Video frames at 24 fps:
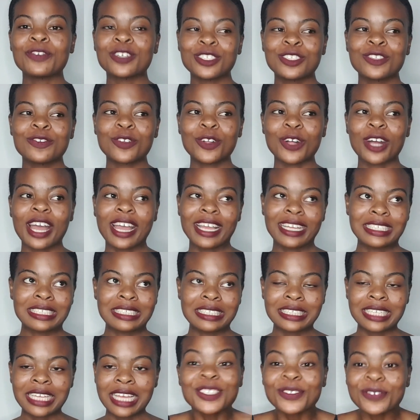First of all, guys,
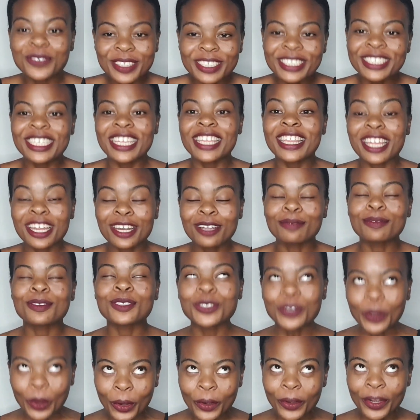I just want to say that I'm
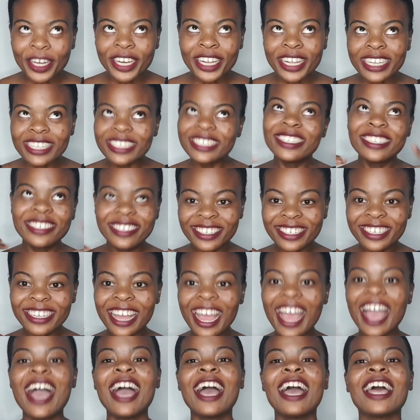sorry.
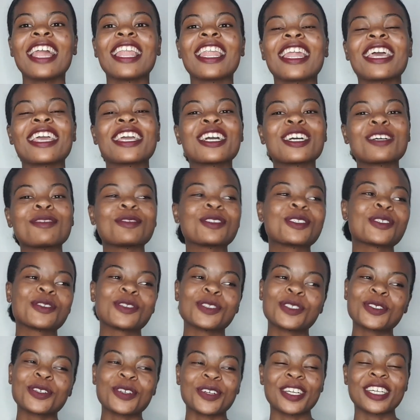Like, I'm so
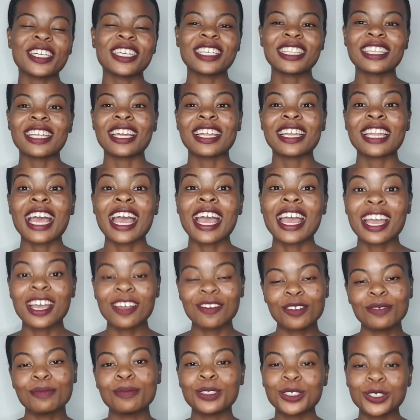sorry that I
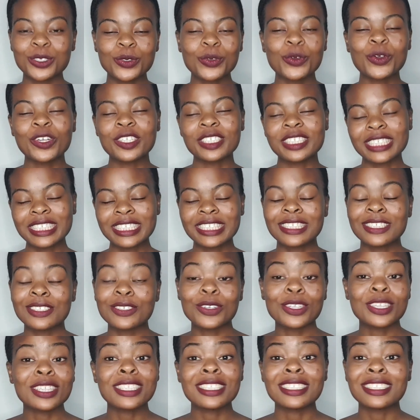haven't been so consistent
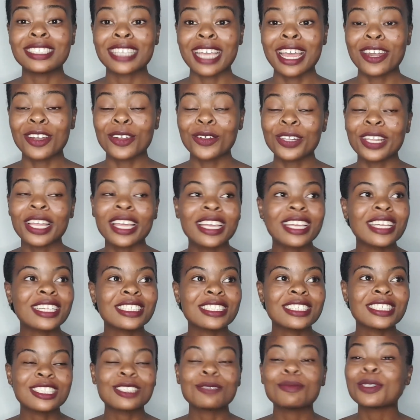on this channel. Like,
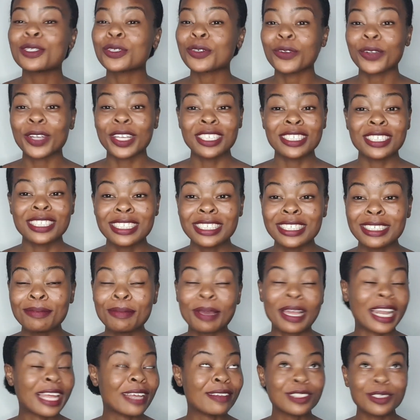it's just been crazy.
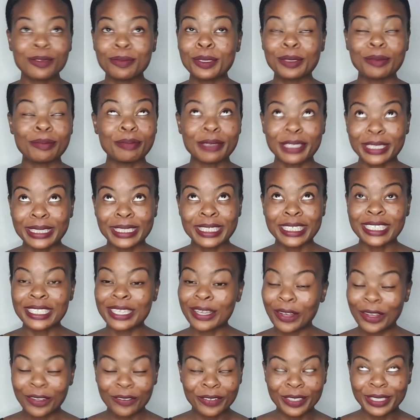My life's been
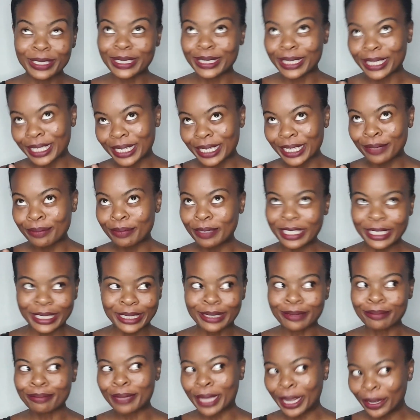busy, obviously,
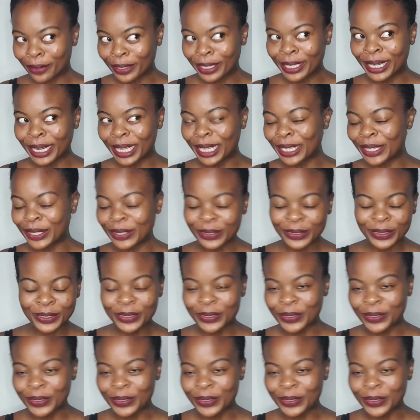because I'm married now.